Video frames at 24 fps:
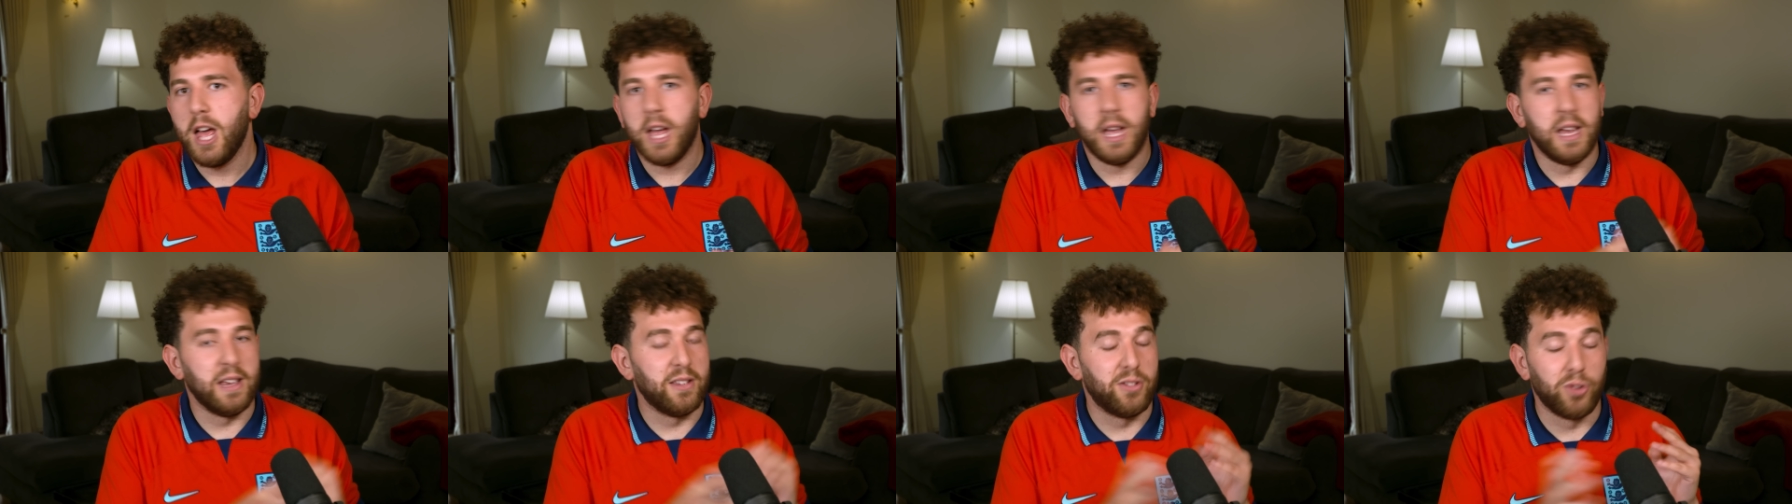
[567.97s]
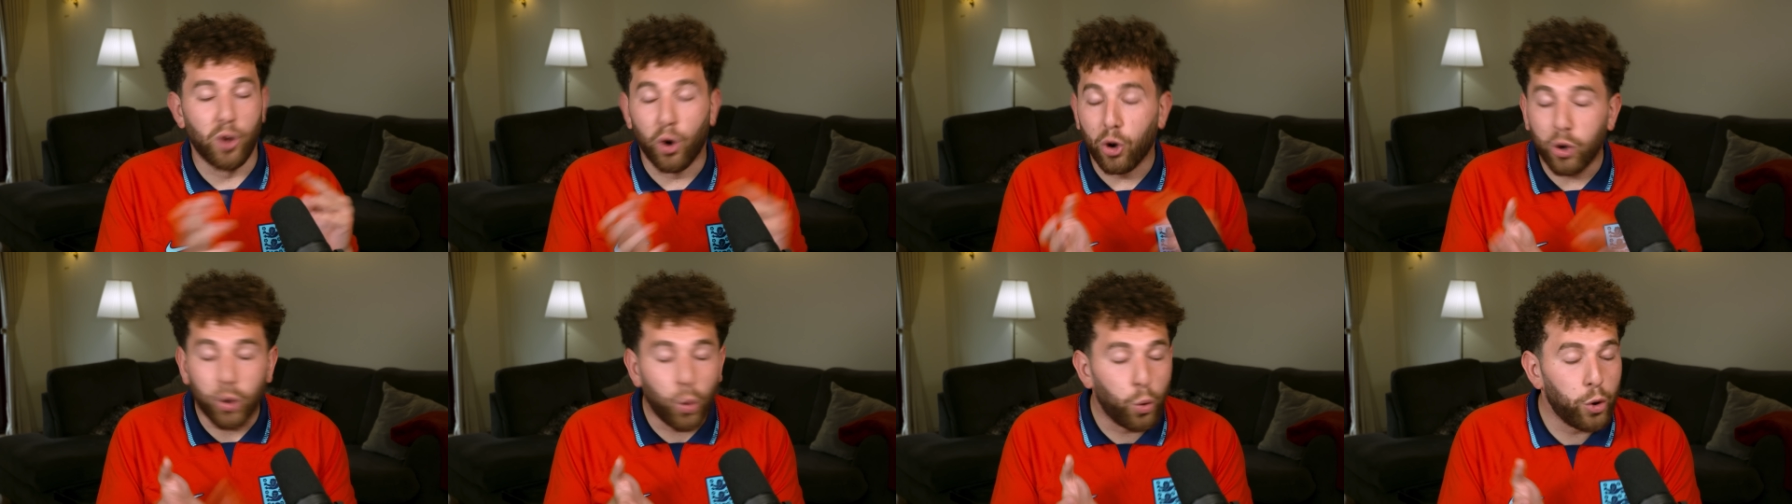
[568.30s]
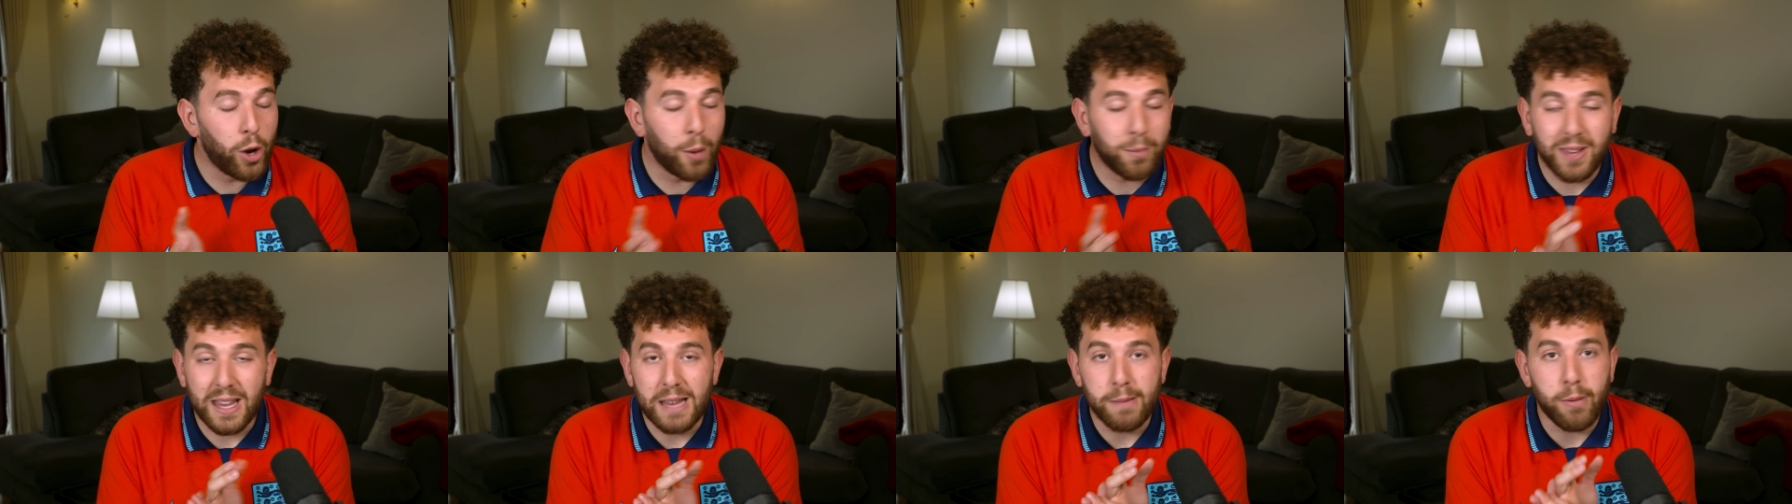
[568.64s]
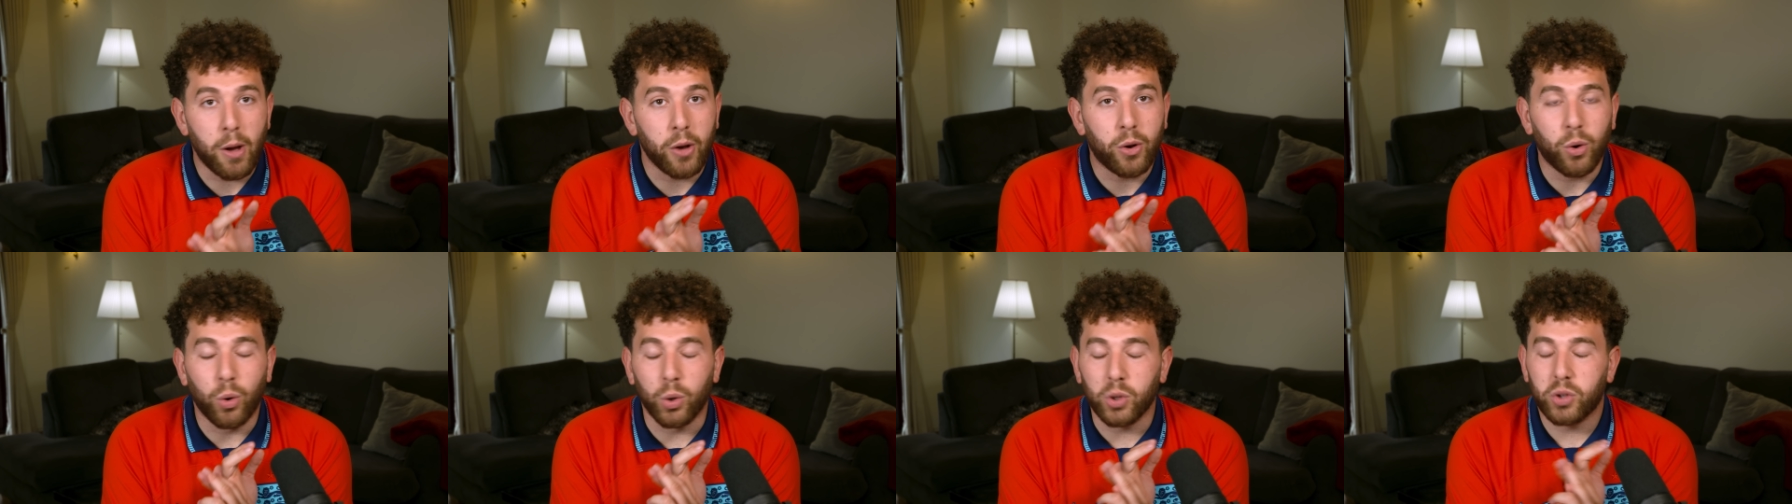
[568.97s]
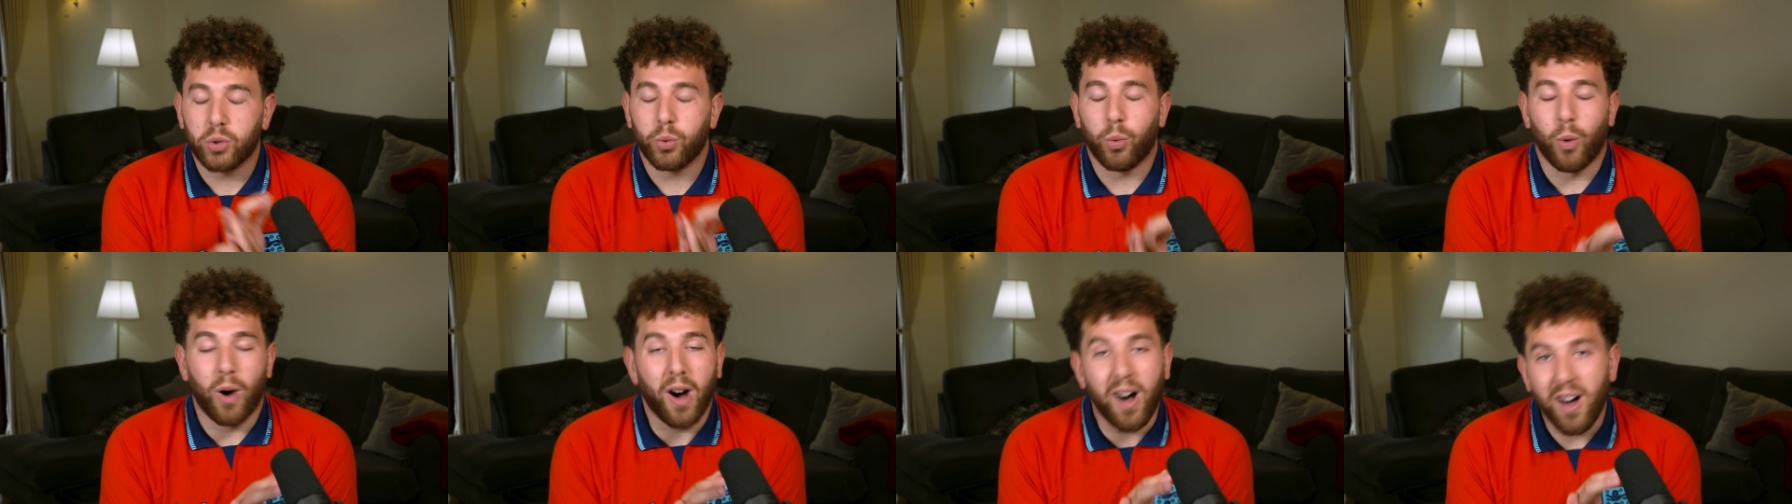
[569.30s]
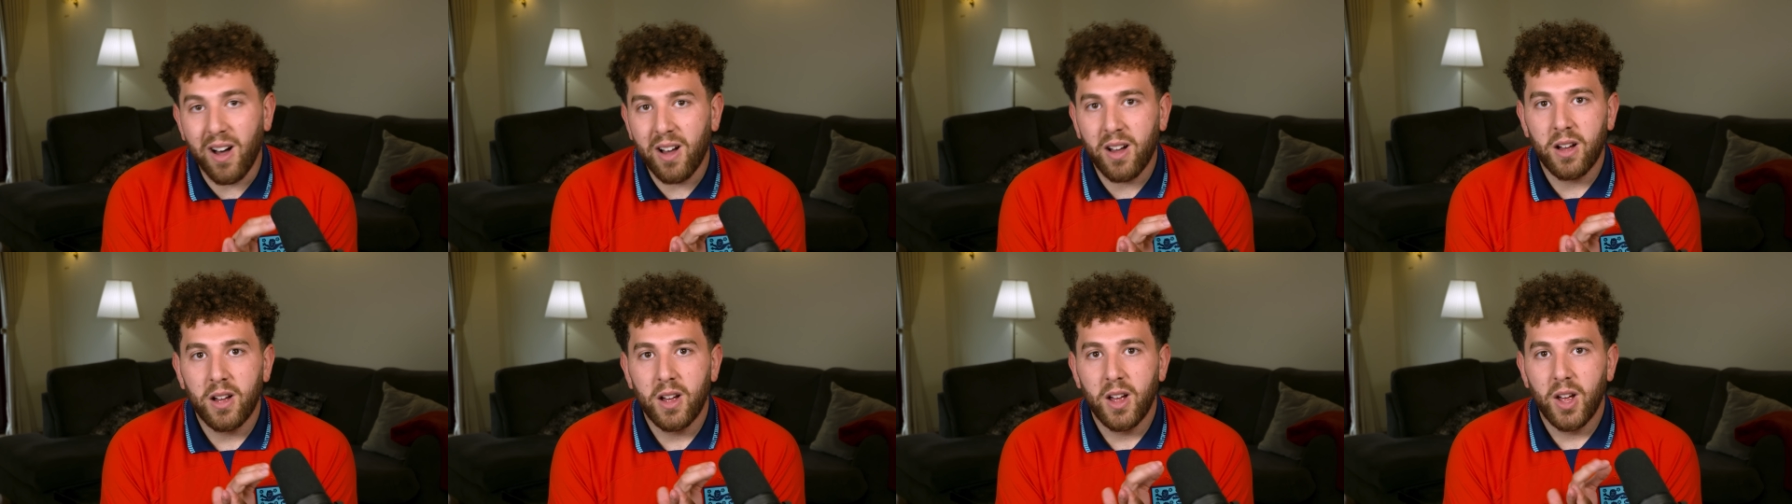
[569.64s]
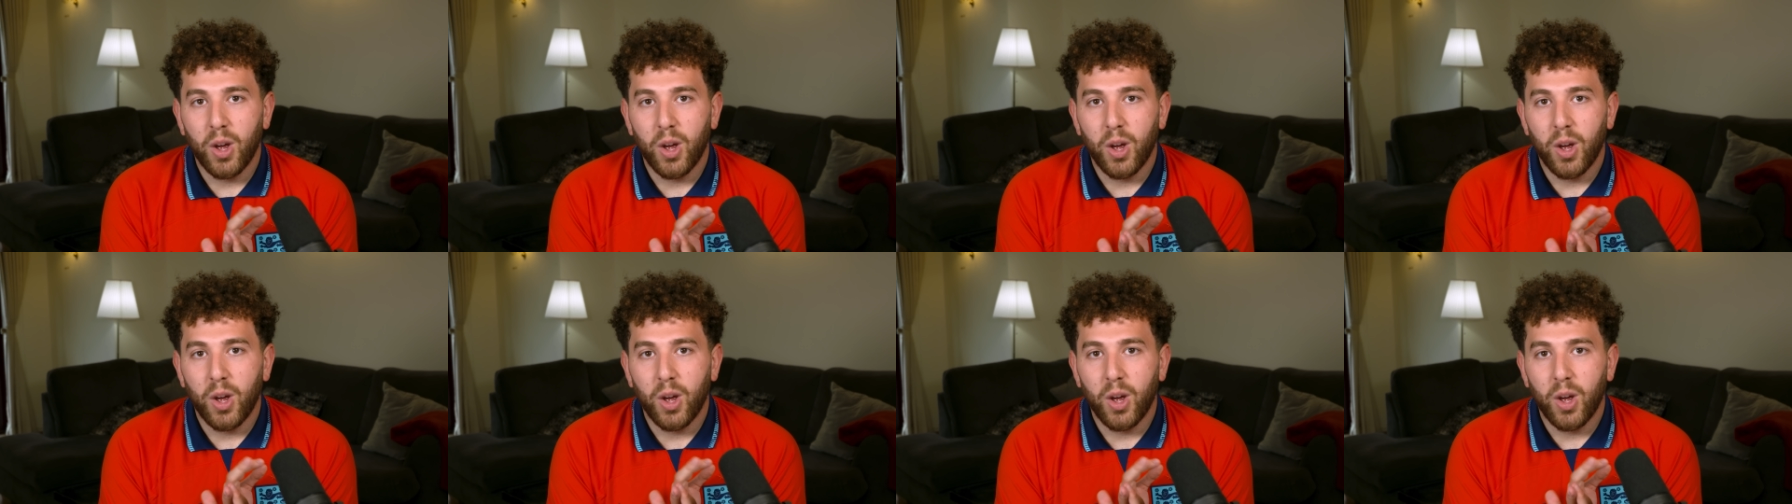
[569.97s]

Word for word: He's not called up Thibaut Courtois,